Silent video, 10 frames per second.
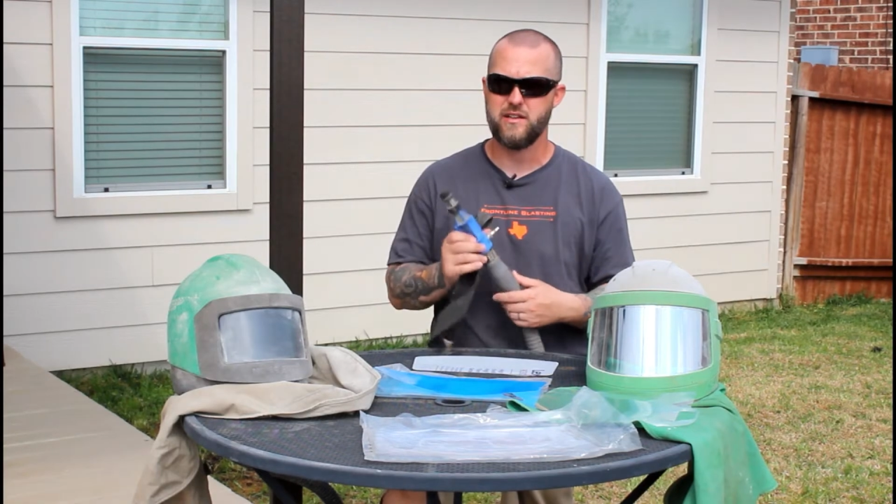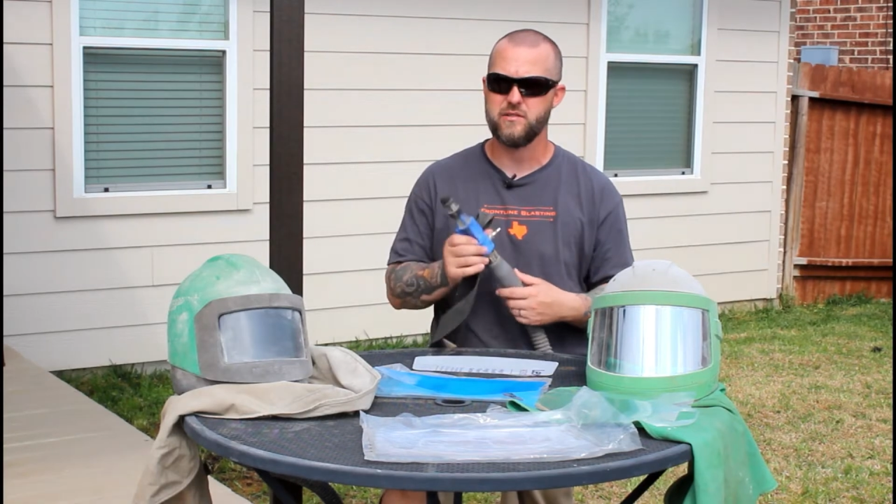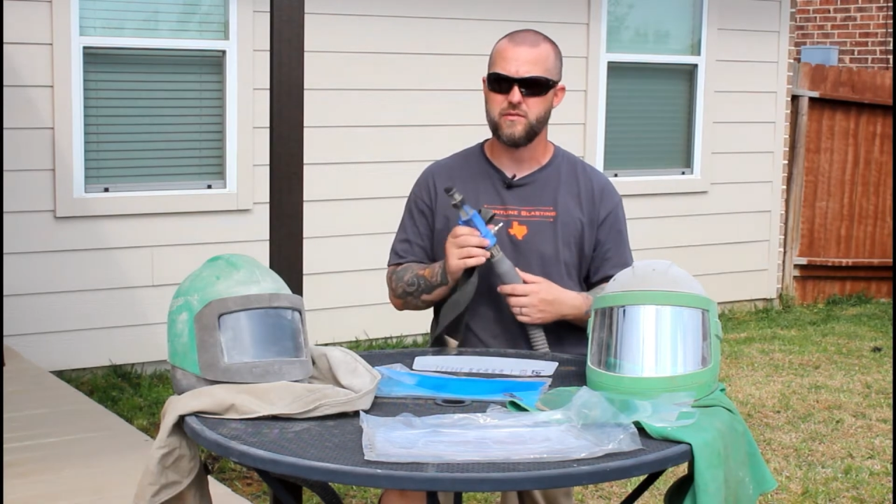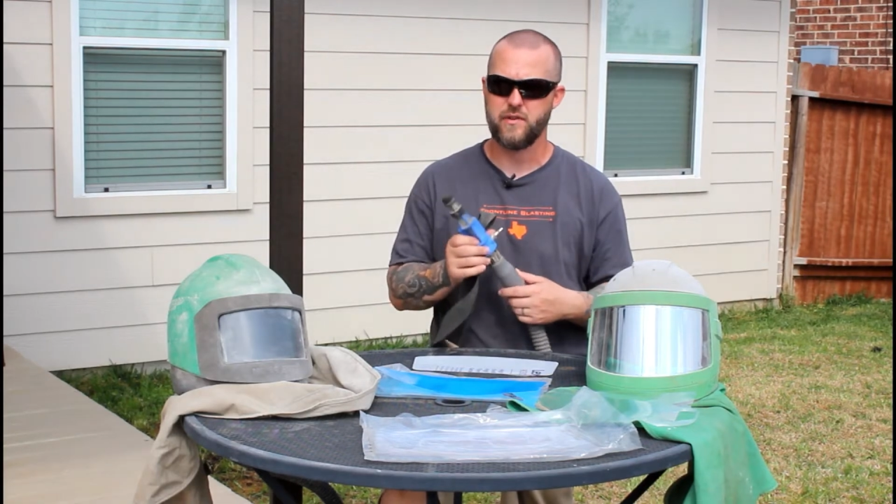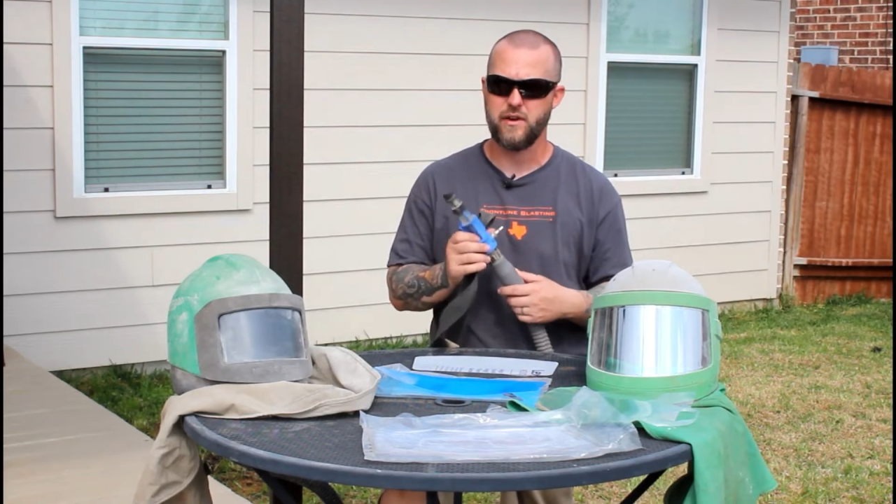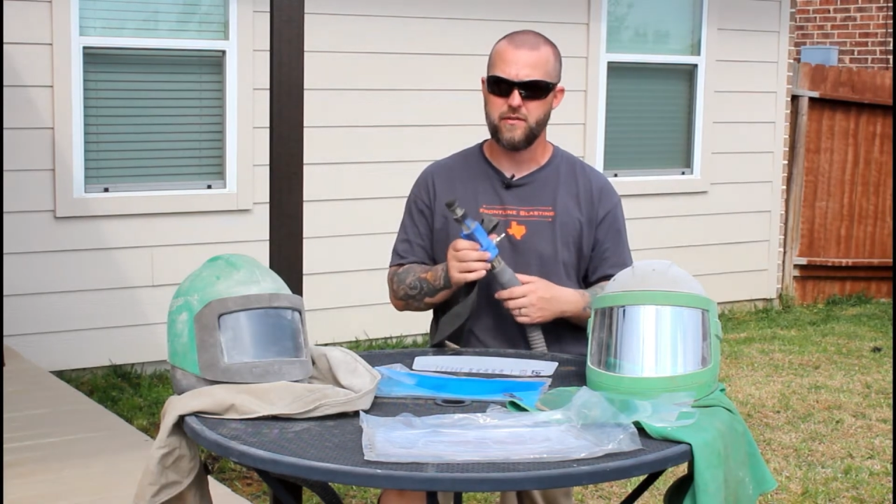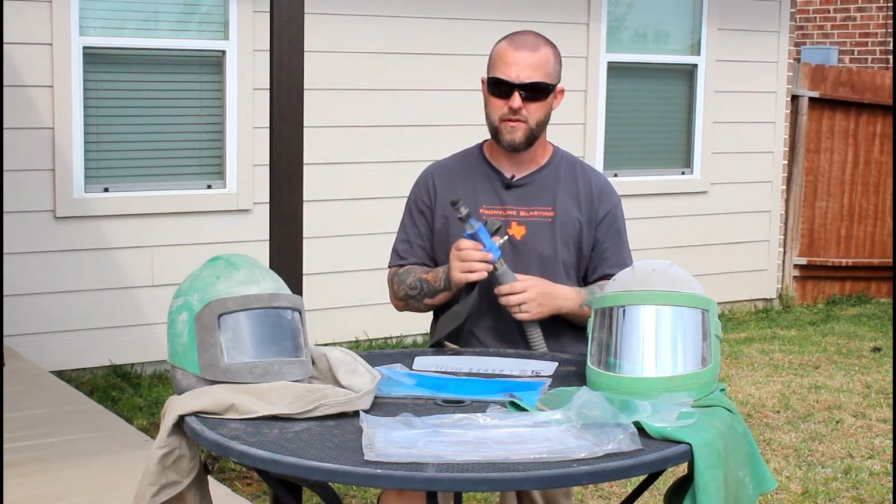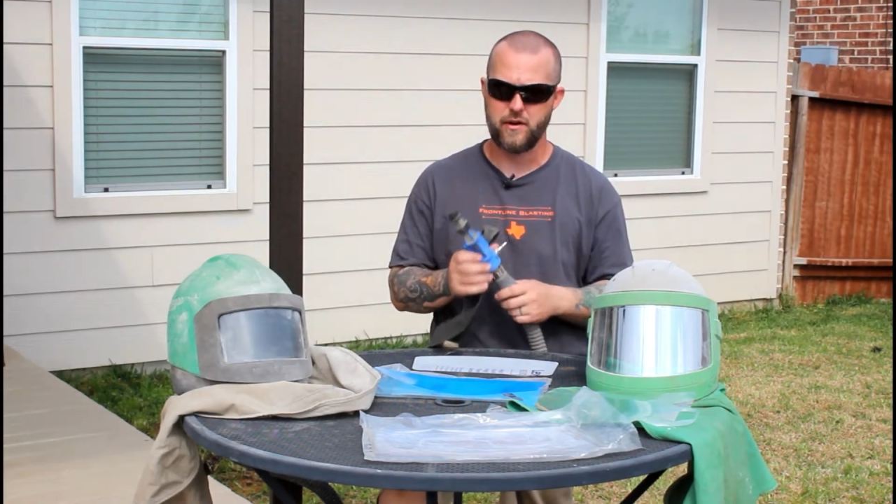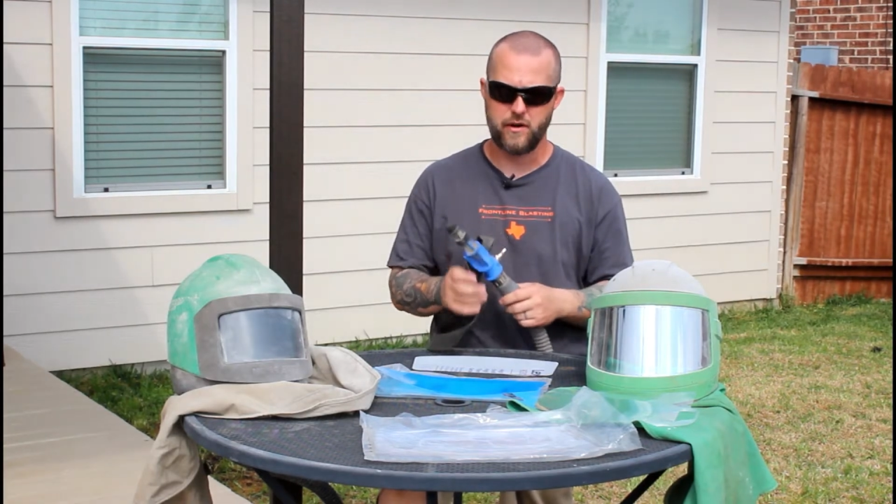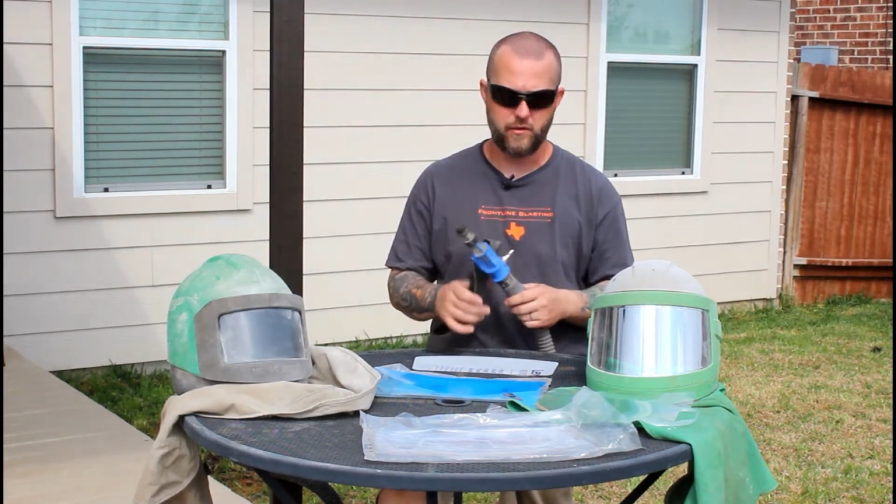these are very,
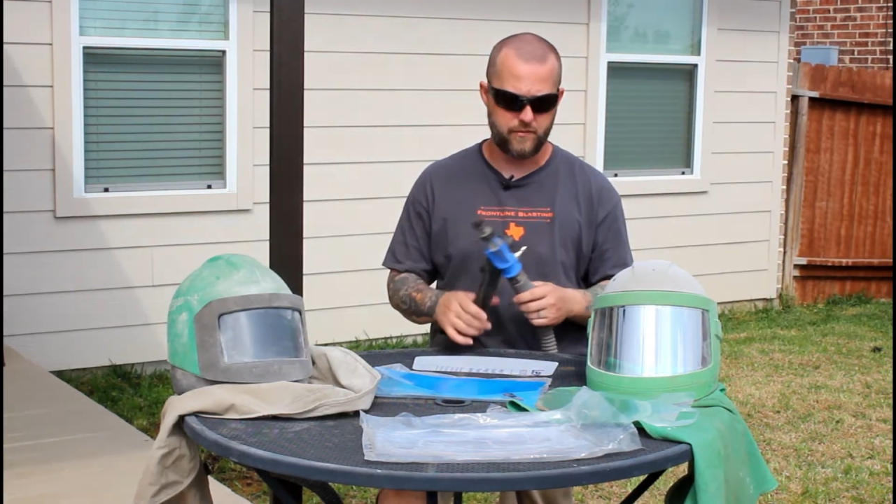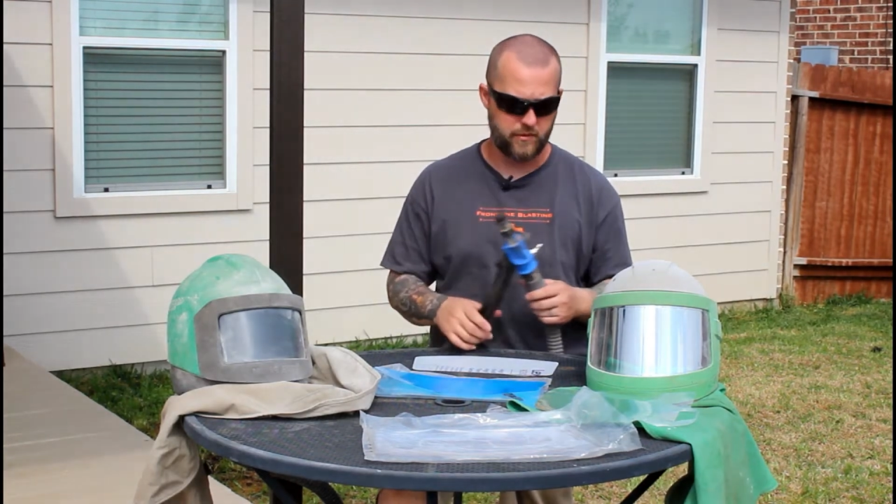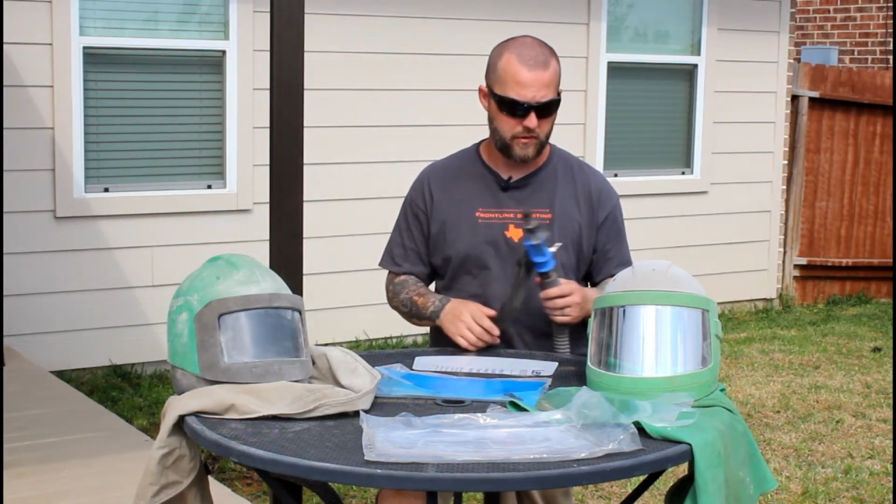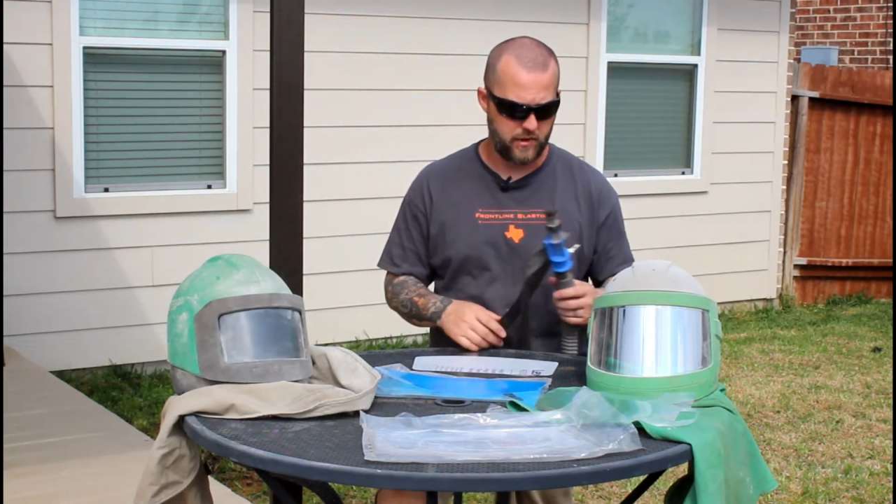very helpful.